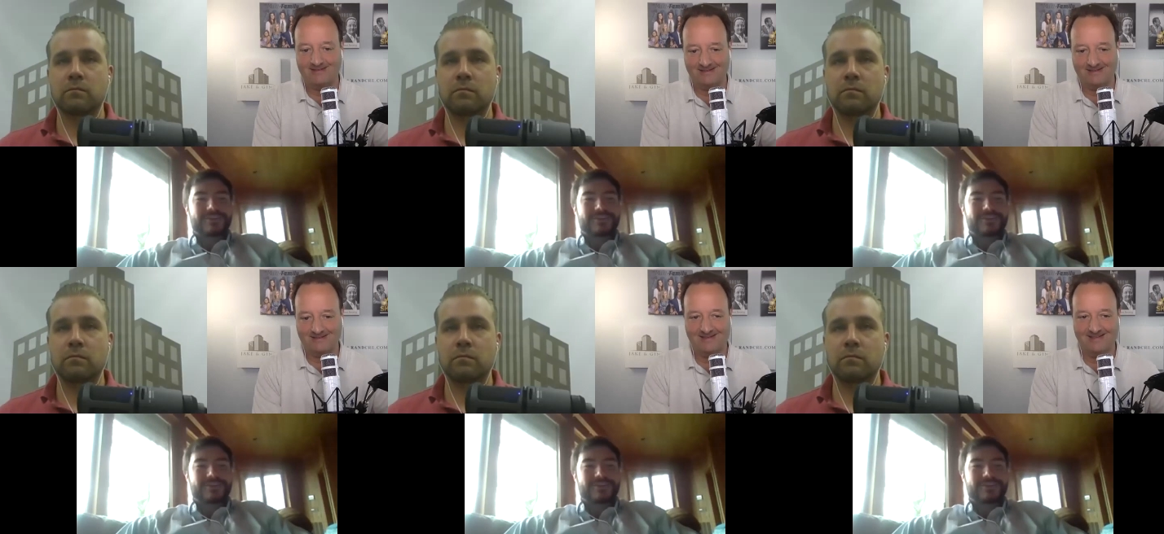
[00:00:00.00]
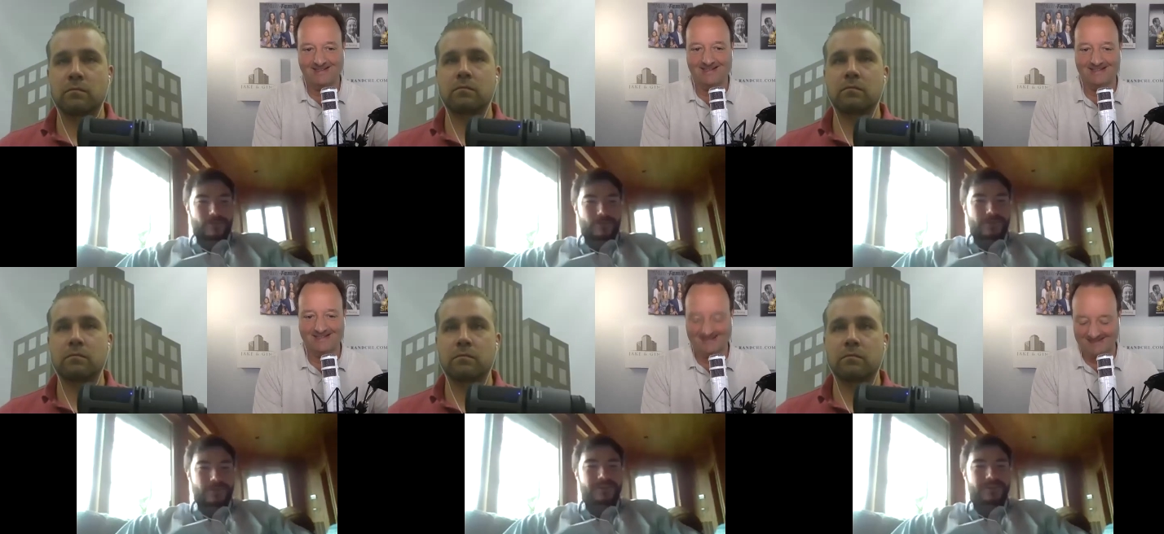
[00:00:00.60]
Speaker 1: that's a that's a great
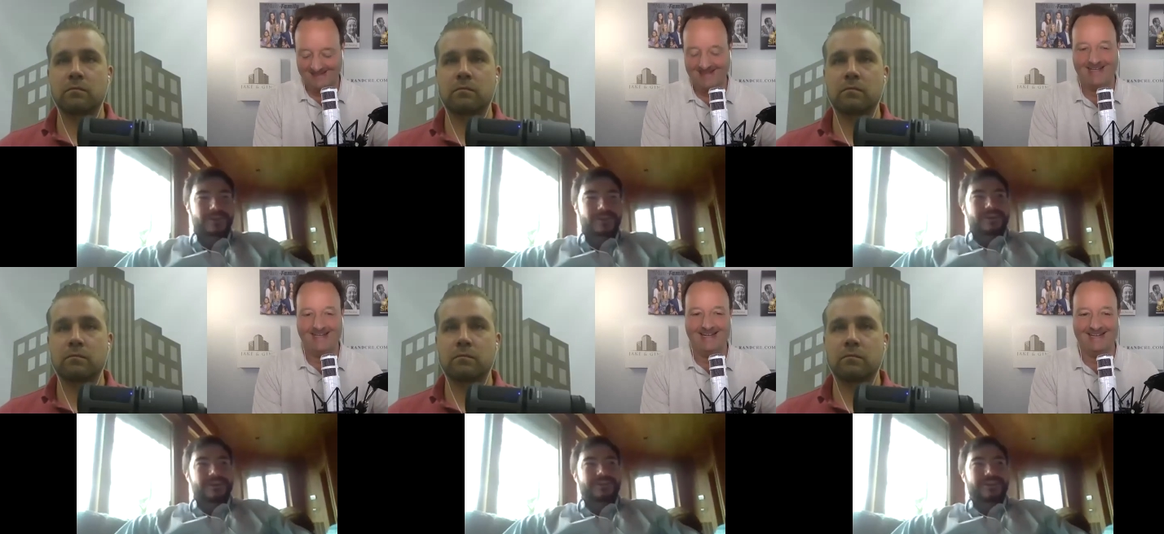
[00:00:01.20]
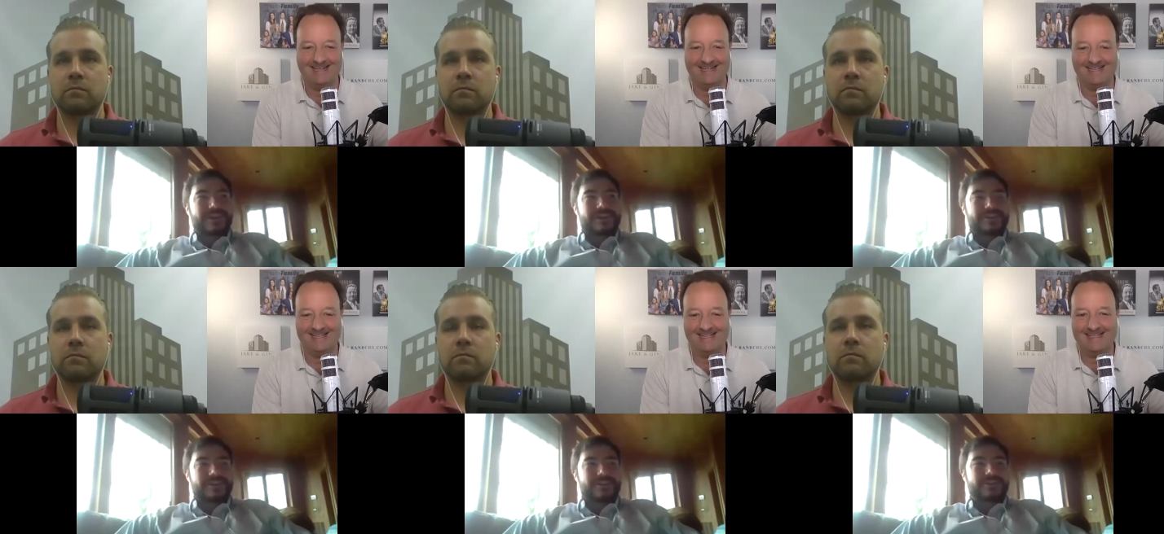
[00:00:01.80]
one. It's uh, it,
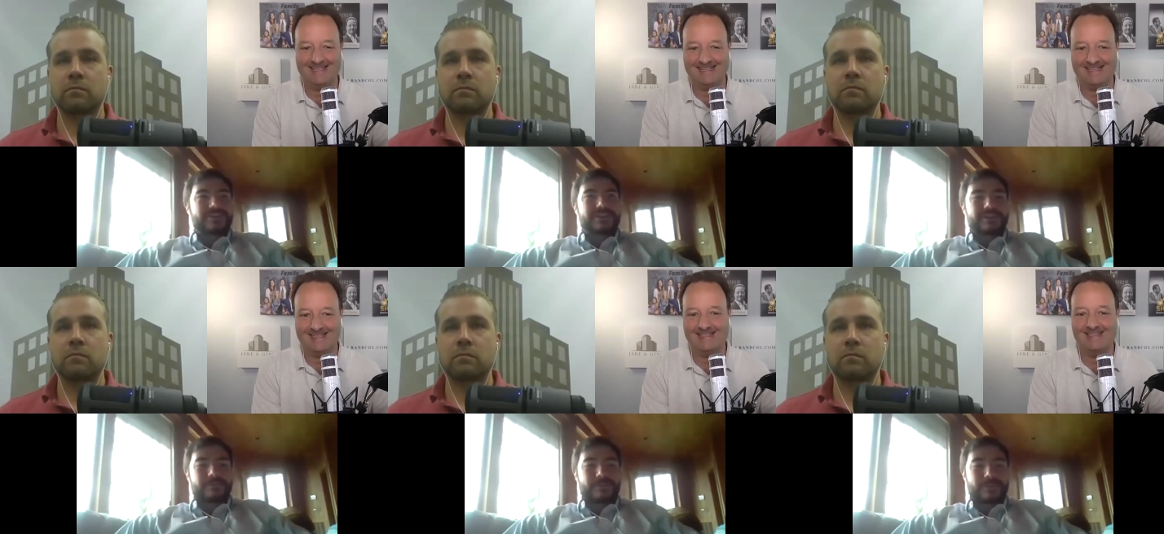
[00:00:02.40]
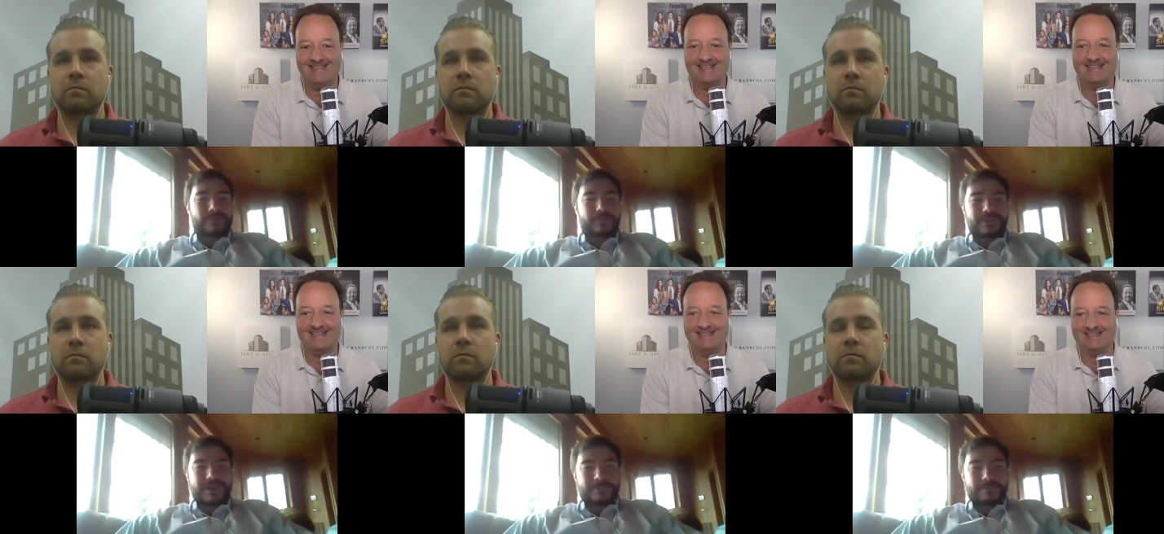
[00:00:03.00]
it's just that we were
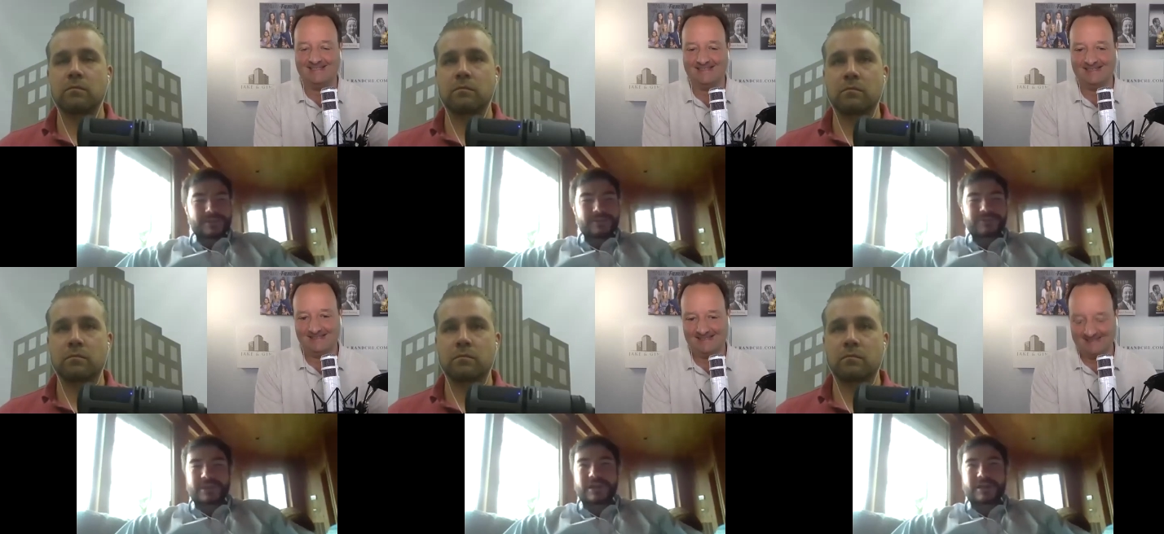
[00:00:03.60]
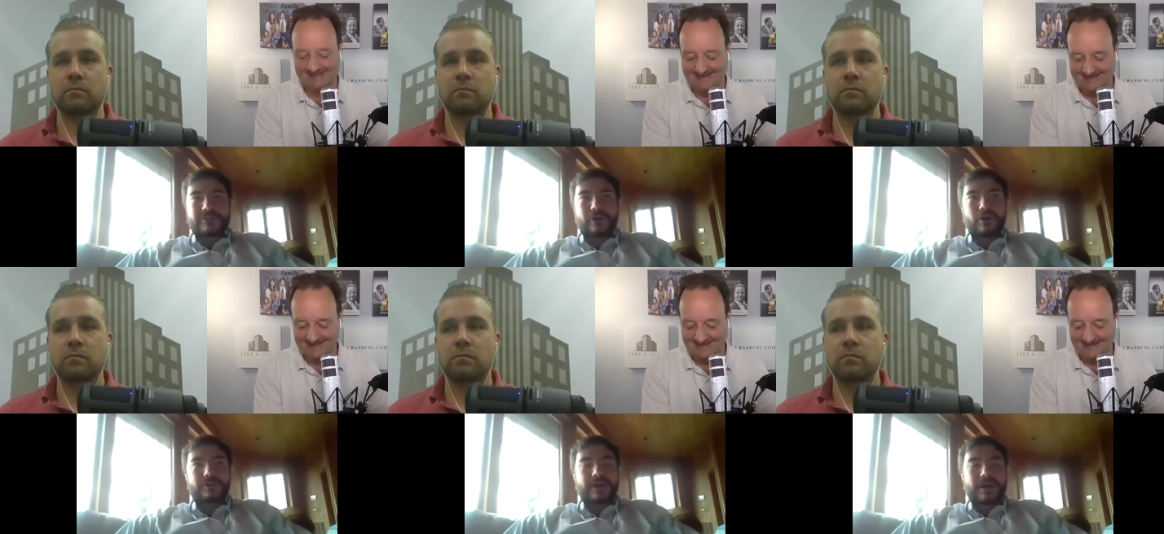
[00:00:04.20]
really up against deadlines all
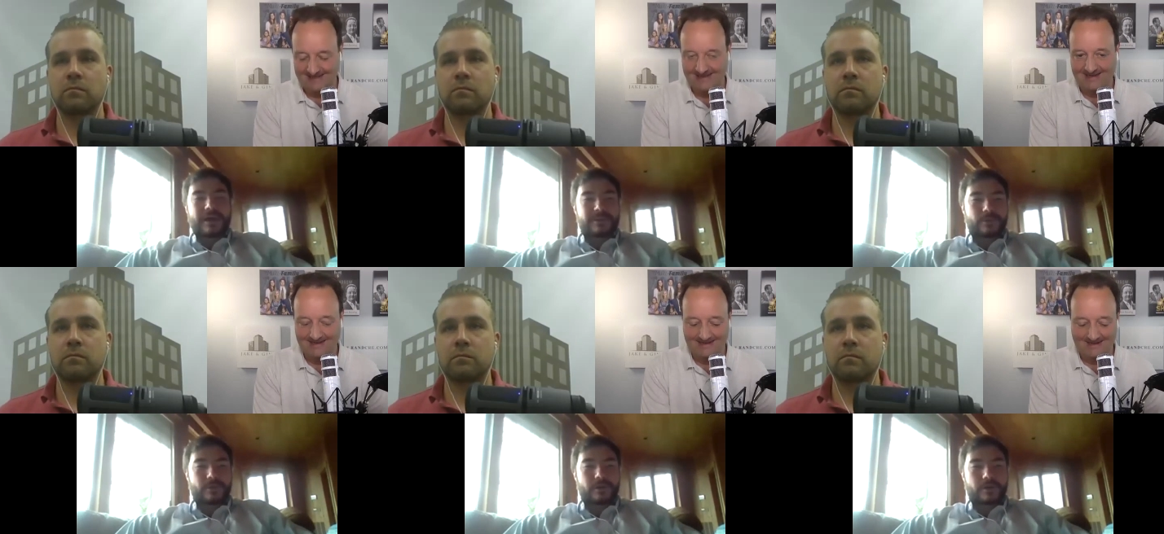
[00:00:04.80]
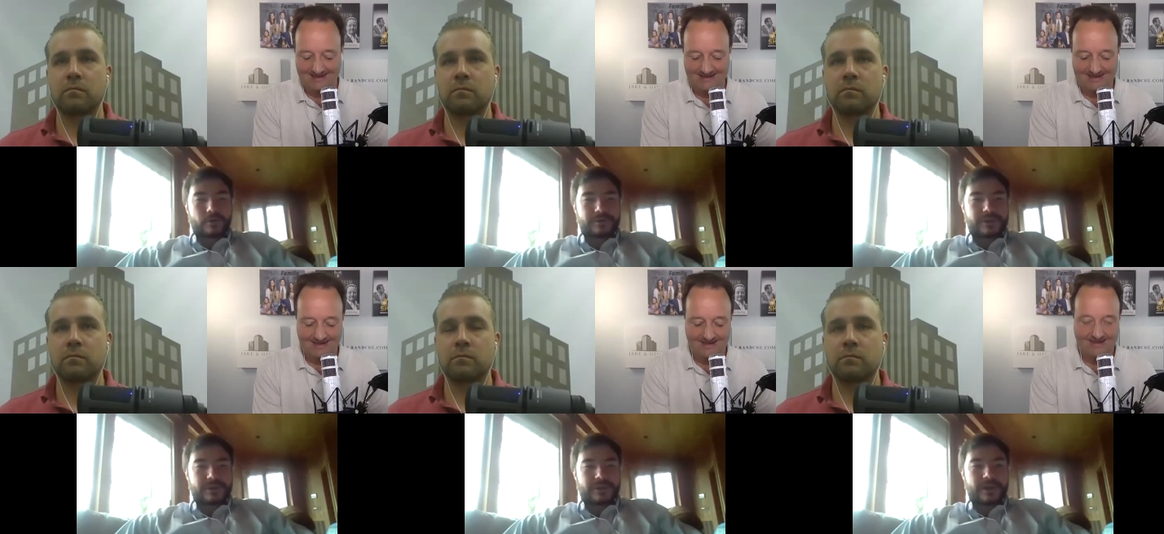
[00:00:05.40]
the time, and there were our own
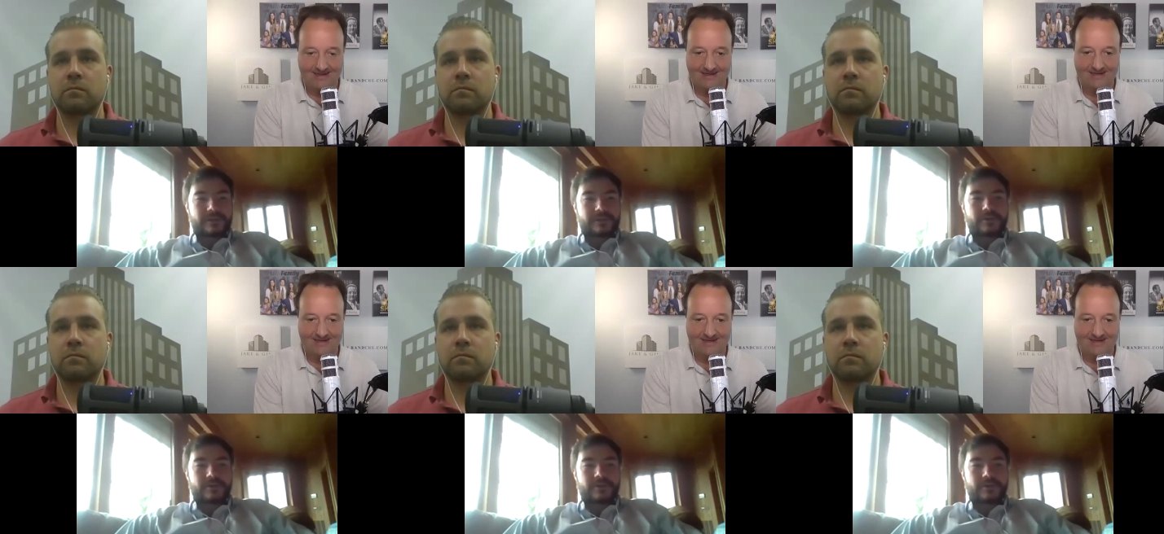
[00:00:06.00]
deadlines.